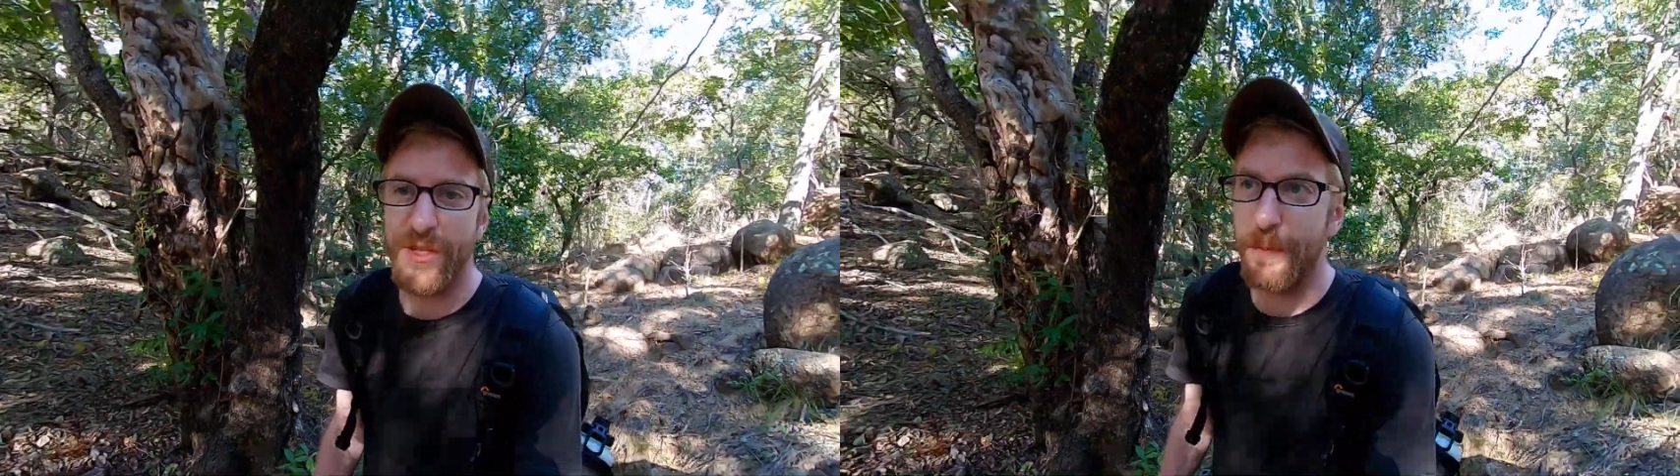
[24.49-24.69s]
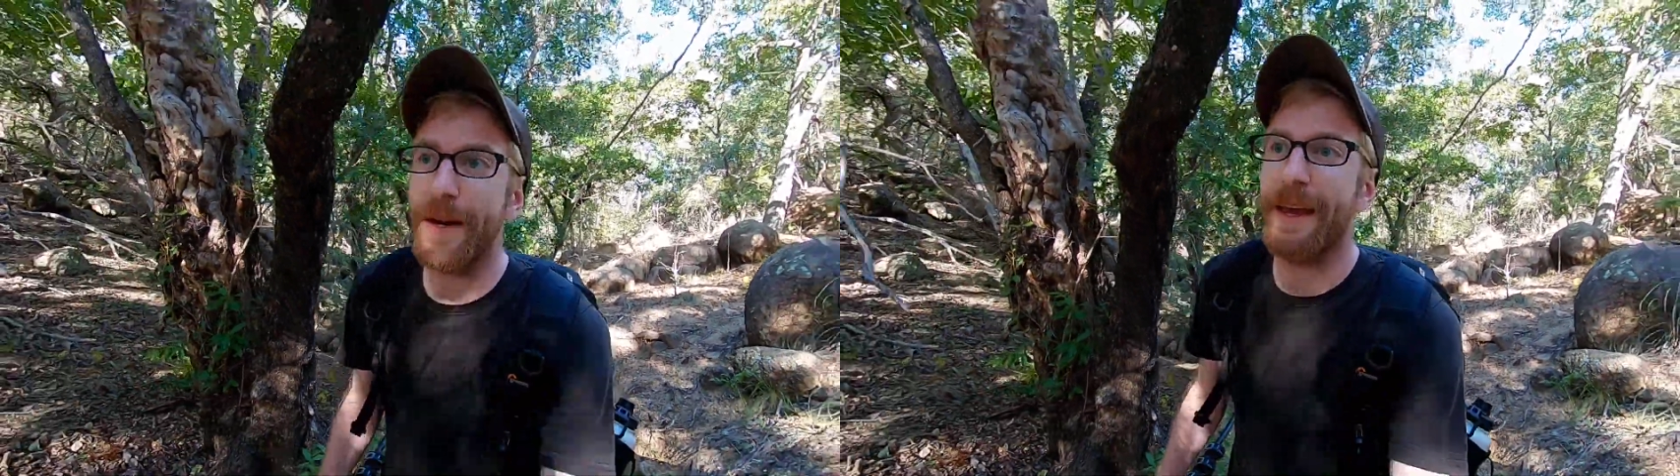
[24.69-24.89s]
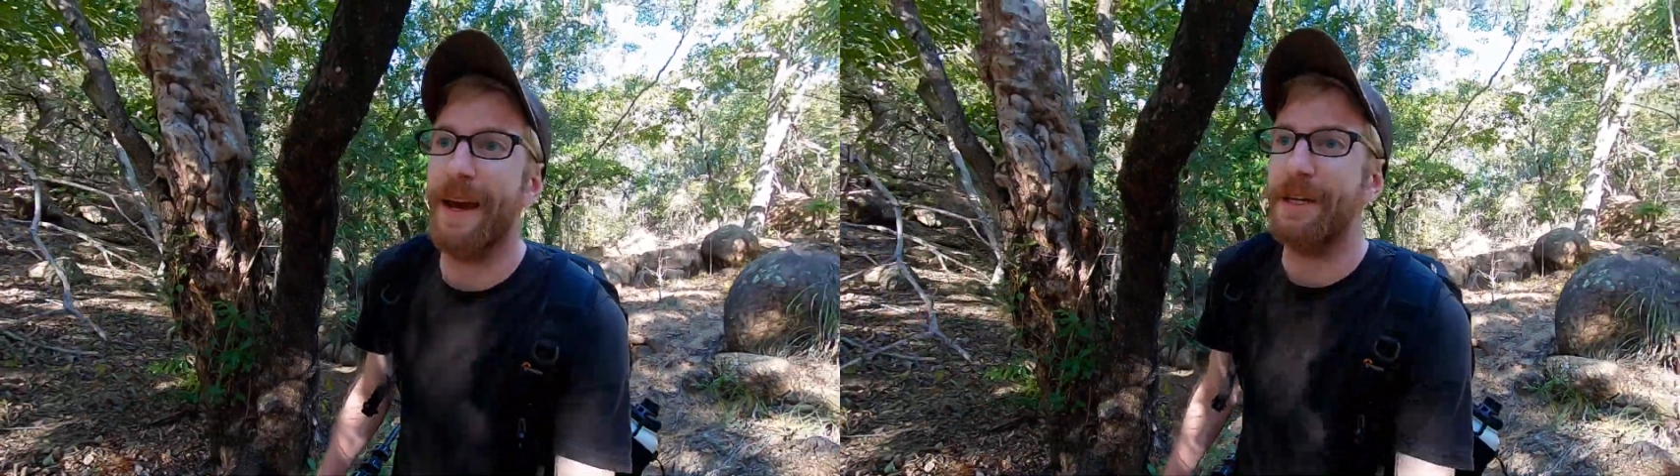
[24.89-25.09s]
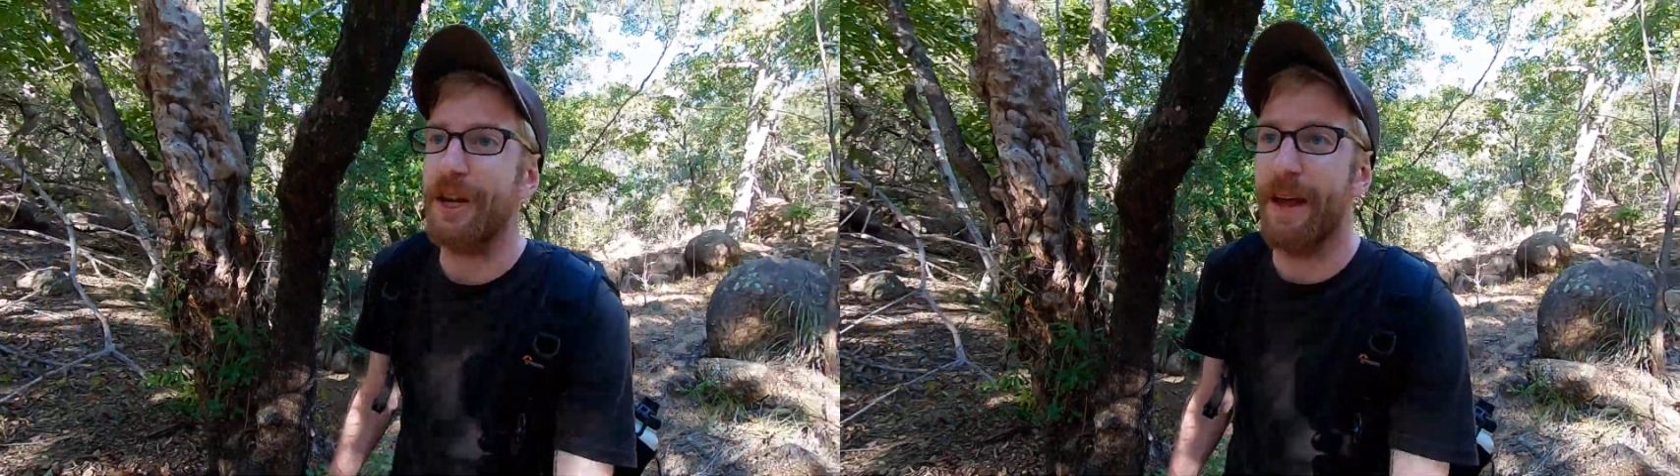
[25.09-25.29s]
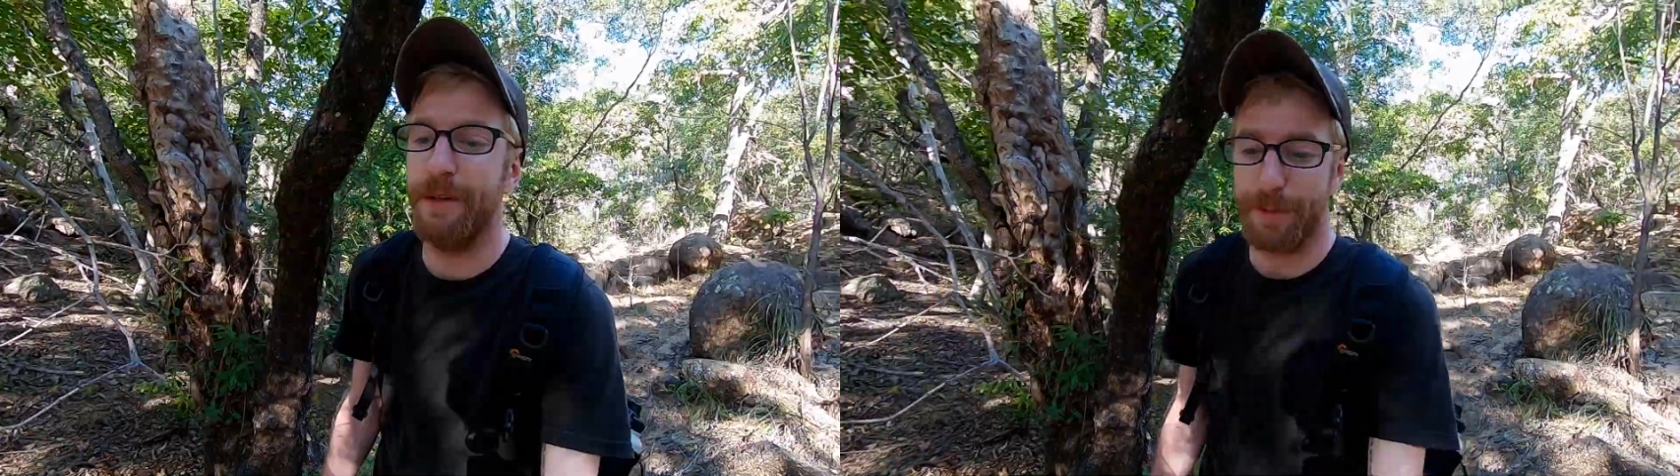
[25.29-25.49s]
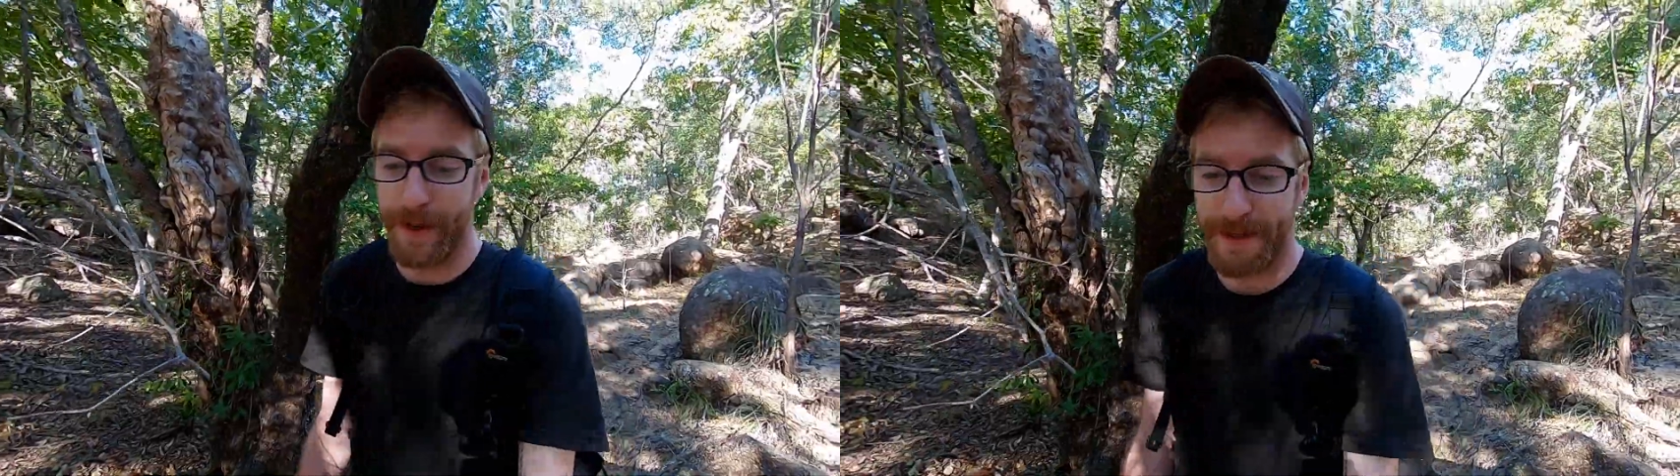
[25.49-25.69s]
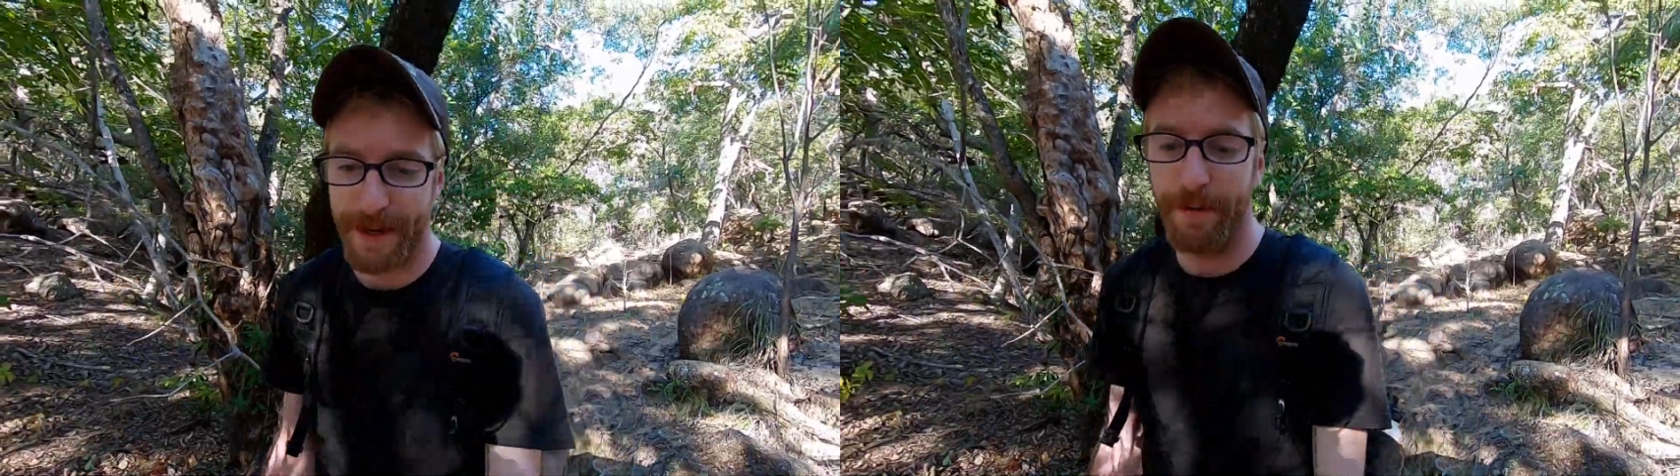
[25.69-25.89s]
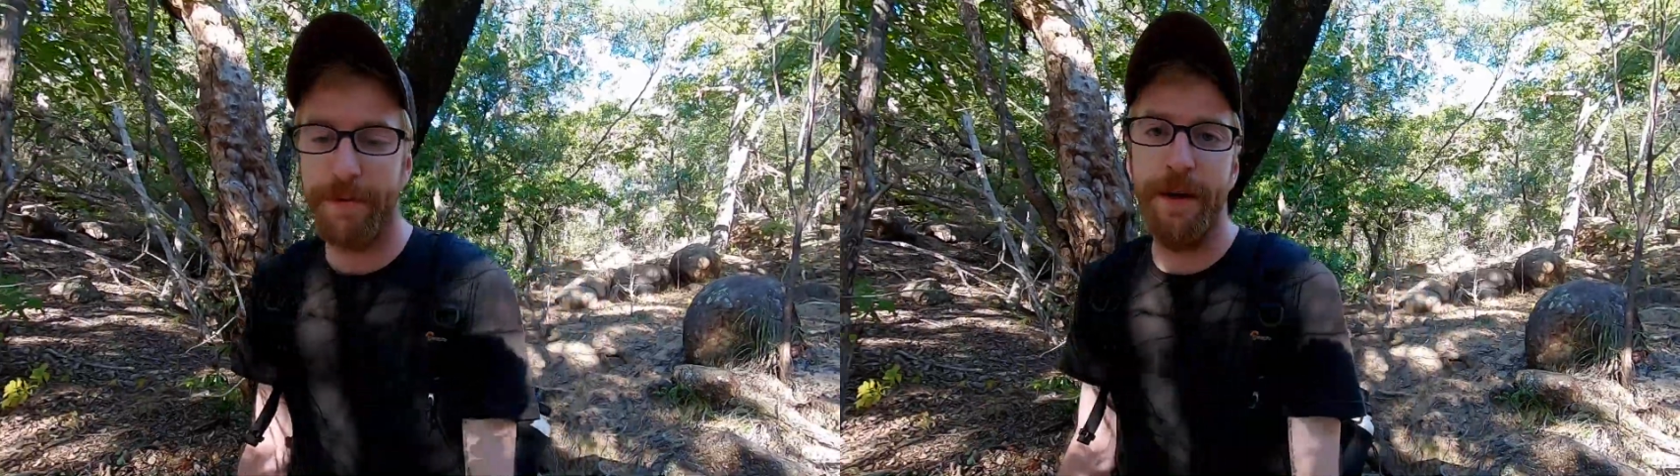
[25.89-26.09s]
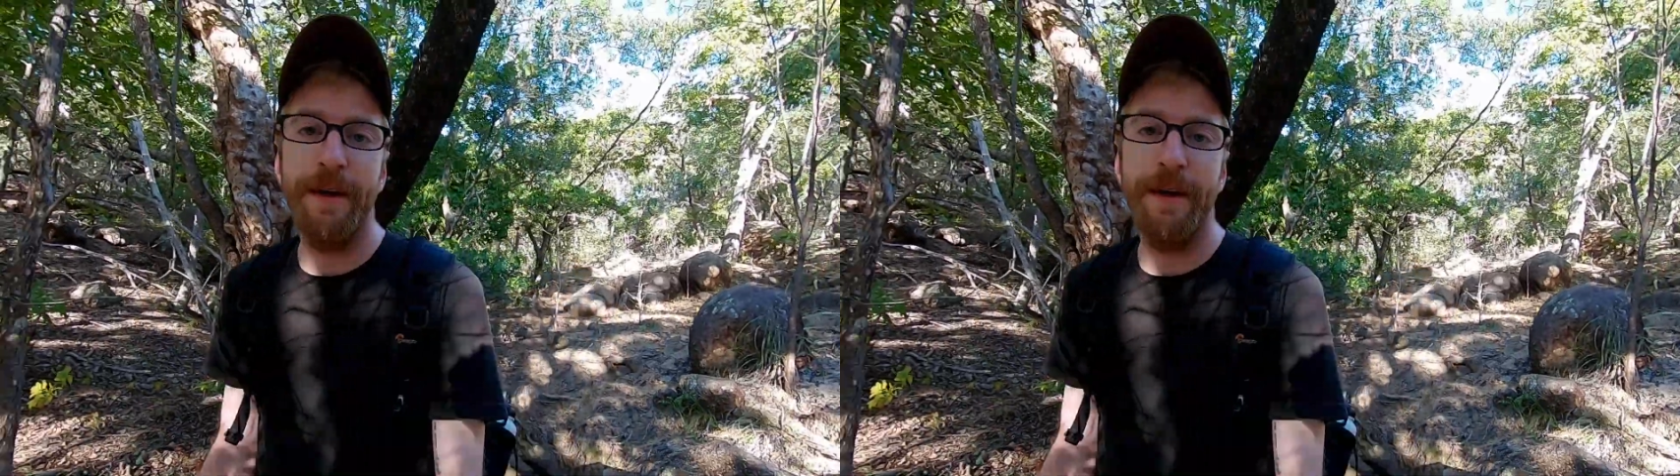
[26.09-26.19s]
so I'm going to kind of challenge myself